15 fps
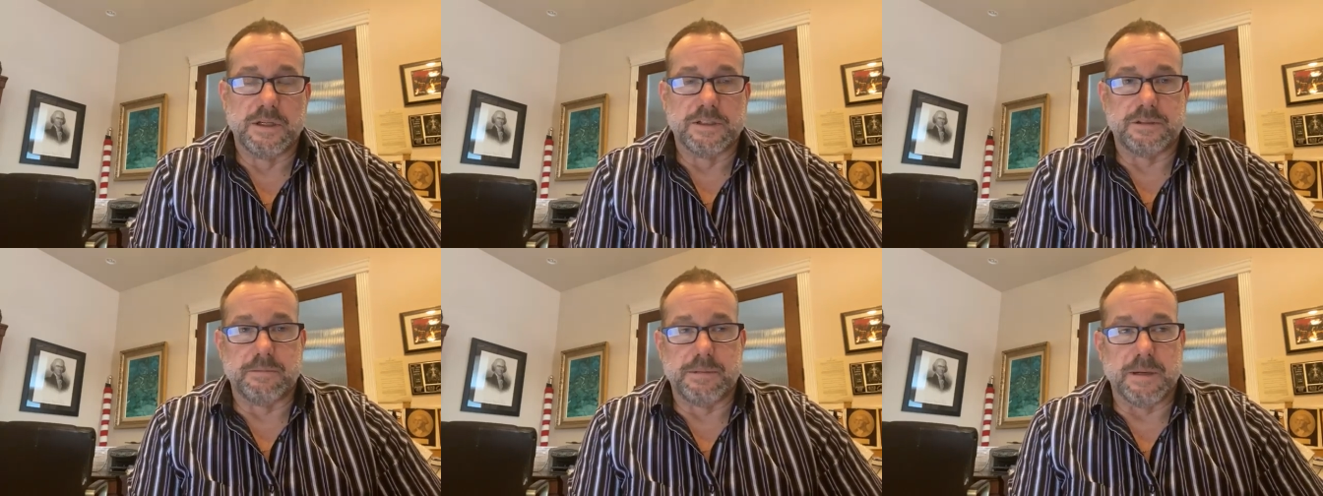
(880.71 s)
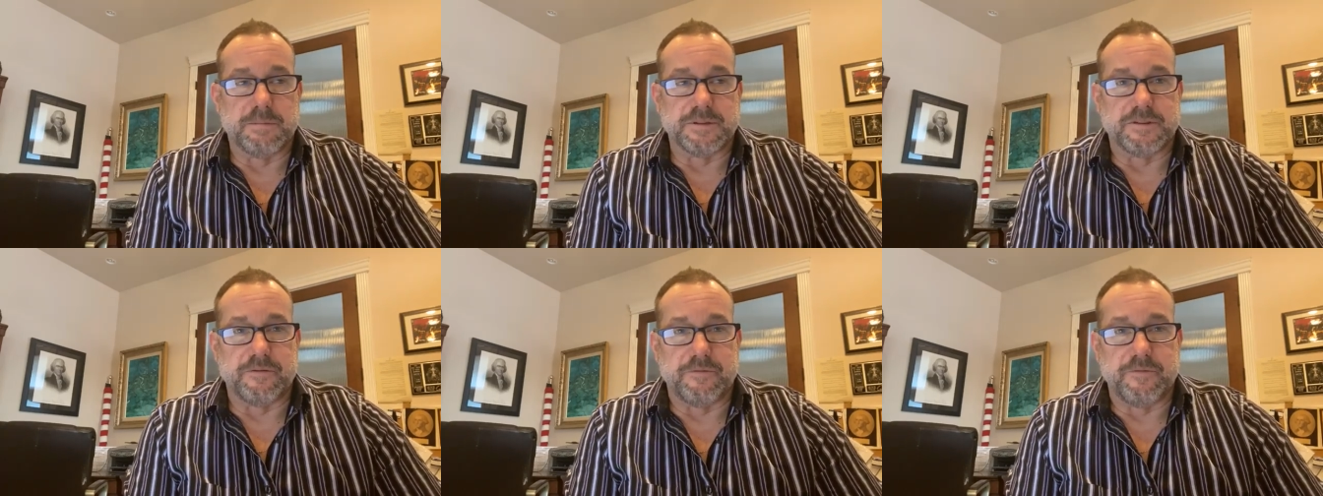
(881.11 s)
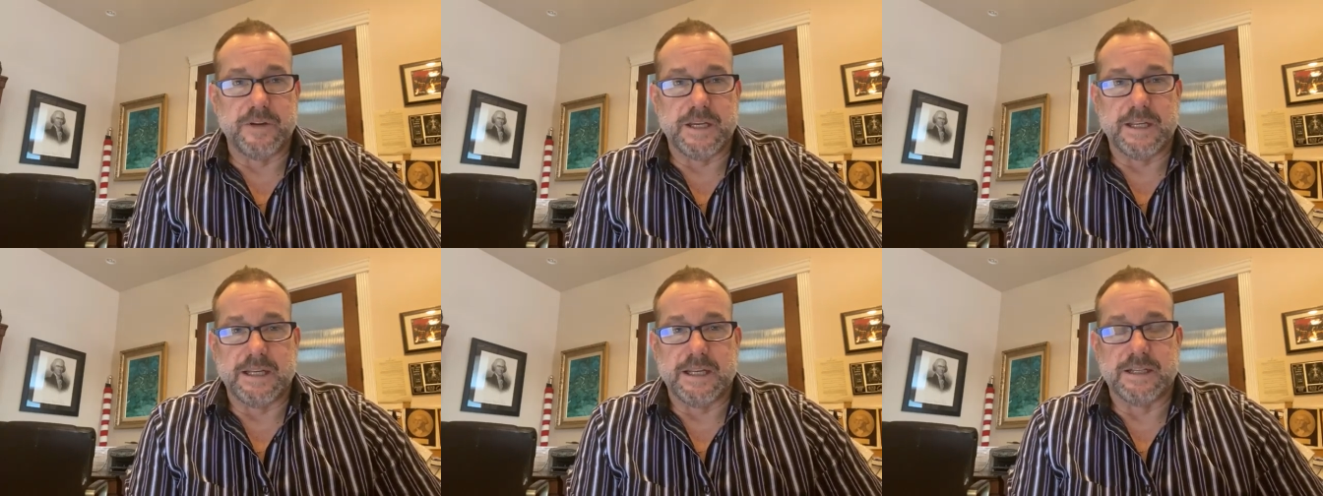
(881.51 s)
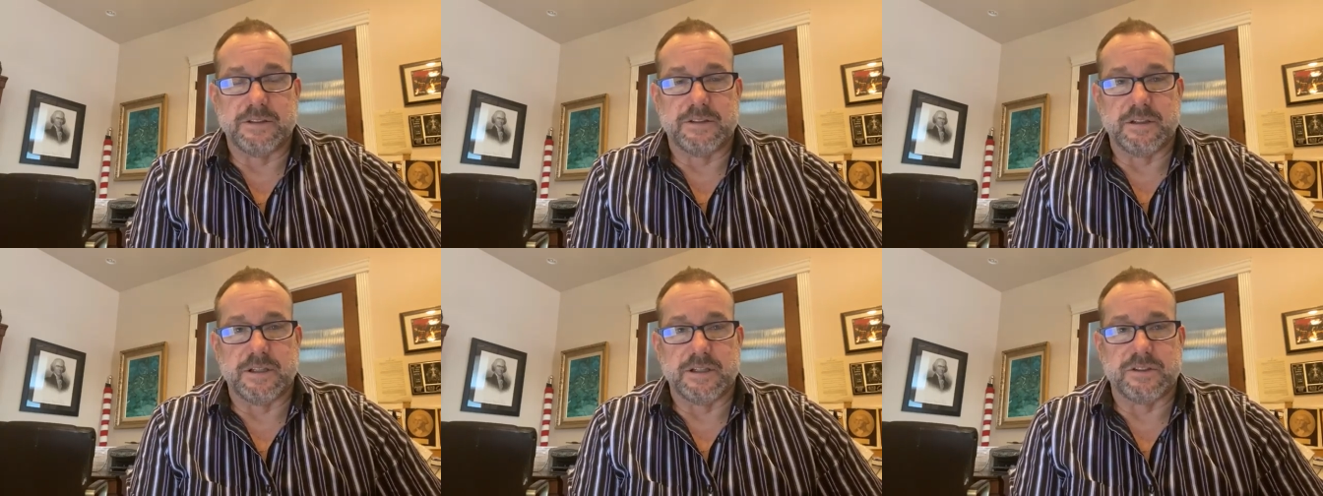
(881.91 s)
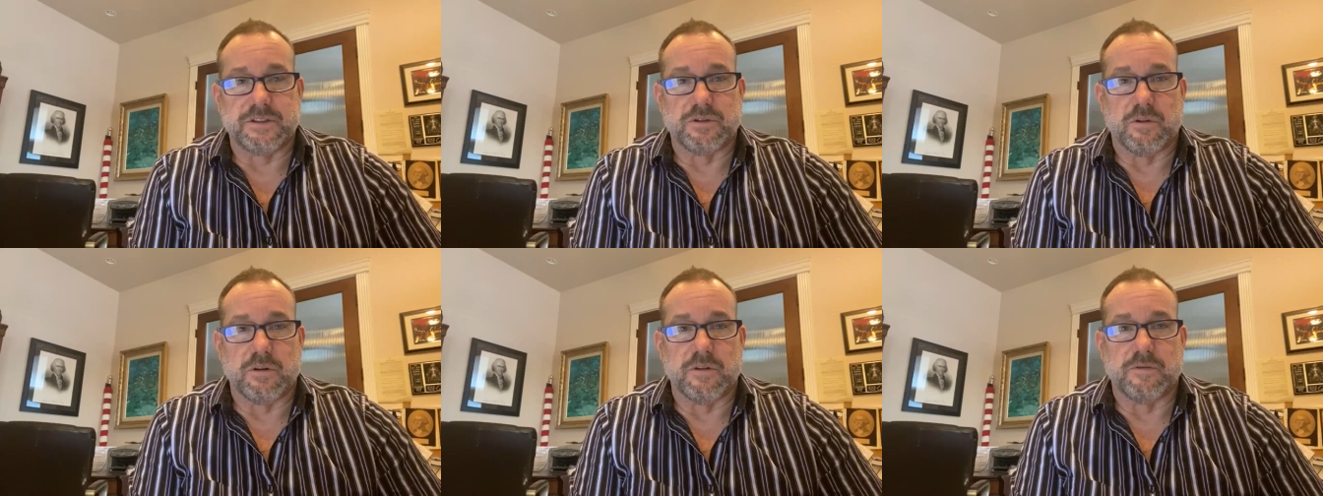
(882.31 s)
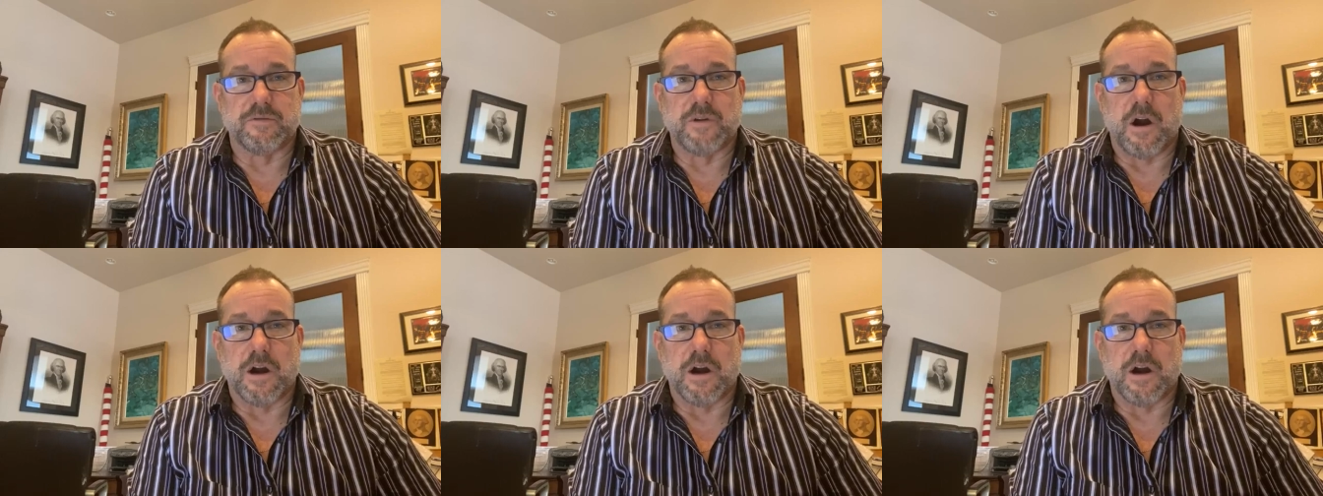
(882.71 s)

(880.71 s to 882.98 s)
to be able to fit into this sort of